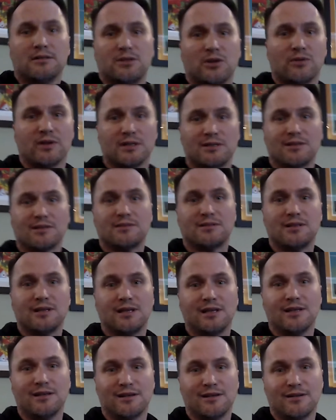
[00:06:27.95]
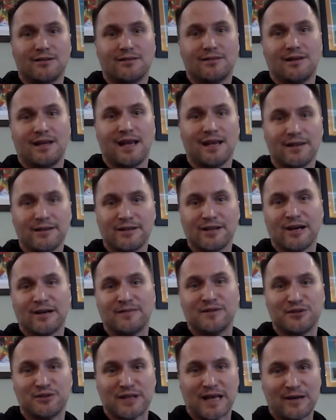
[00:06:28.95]
So this is the end
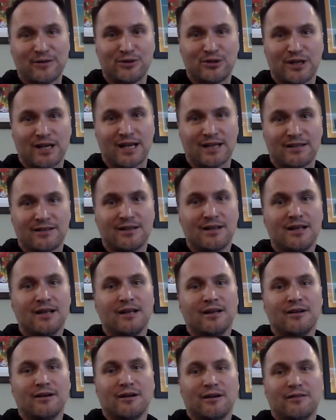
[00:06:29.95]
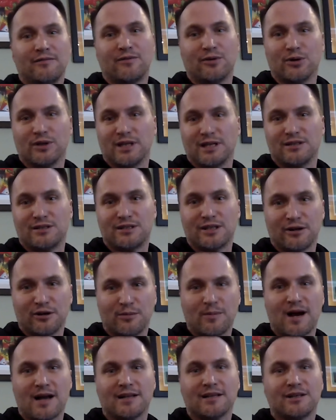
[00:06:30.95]
of the sound check for the
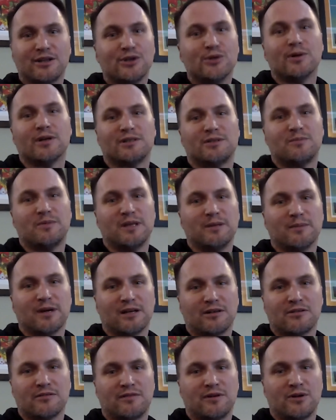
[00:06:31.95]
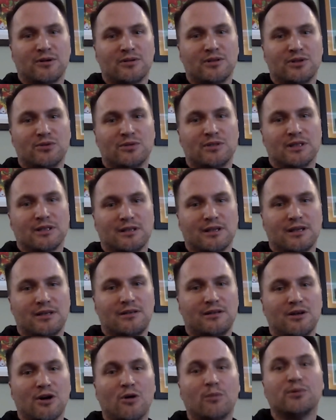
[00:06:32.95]
Saramonic USB microphone using the
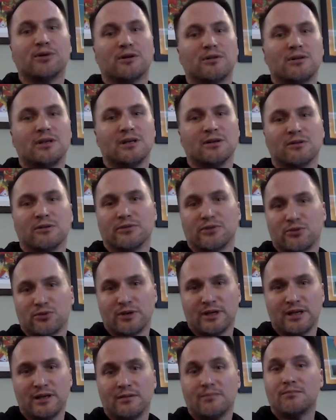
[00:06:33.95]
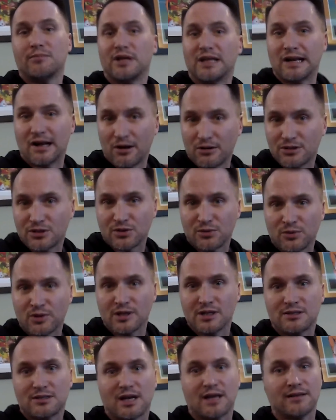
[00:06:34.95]
GoPro Hero 3, but it also
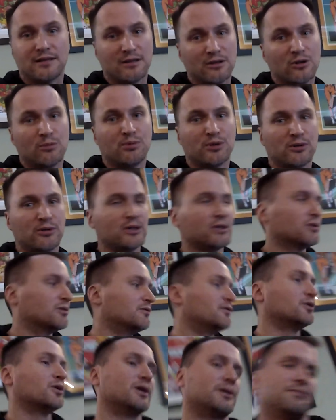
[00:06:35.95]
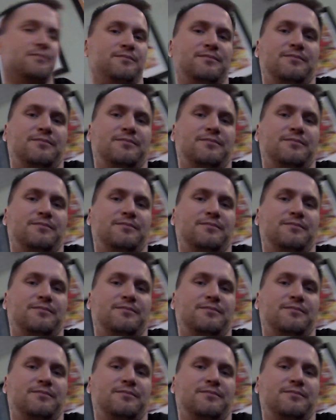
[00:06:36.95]
works on the GoPro Hero 4.